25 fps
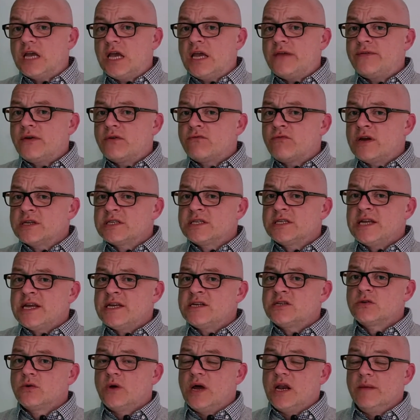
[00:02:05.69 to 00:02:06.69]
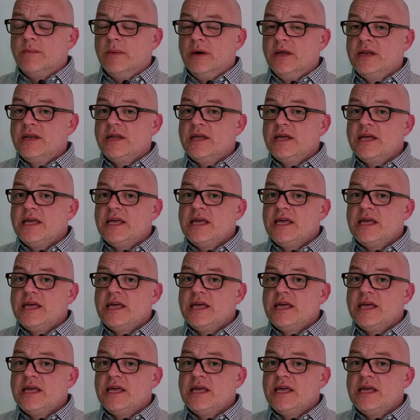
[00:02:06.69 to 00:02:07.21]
if a residential element